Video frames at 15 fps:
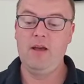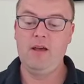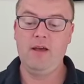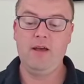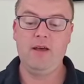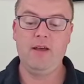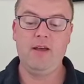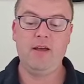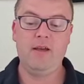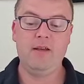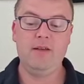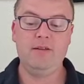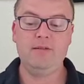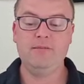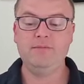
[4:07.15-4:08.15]

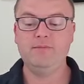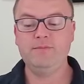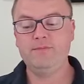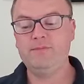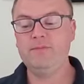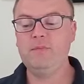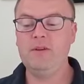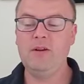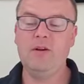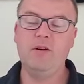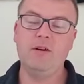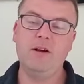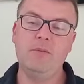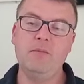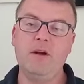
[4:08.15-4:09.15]
you
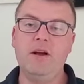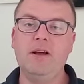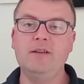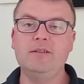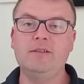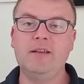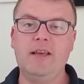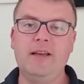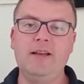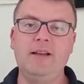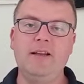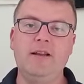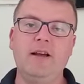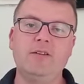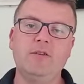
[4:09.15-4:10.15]
know, I'm not as
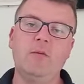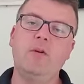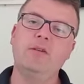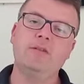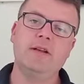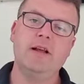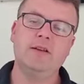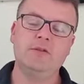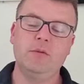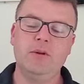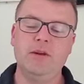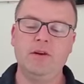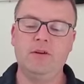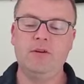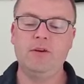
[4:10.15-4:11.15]
keen as I was last
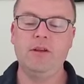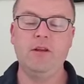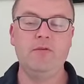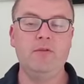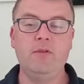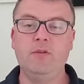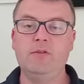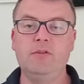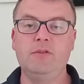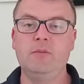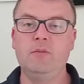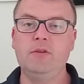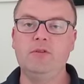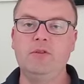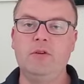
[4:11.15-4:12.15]
week on her, even though she's a
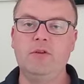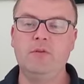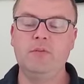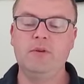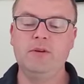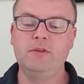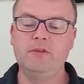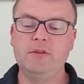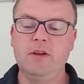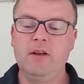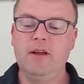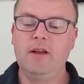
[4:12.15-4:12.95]
much shorter price.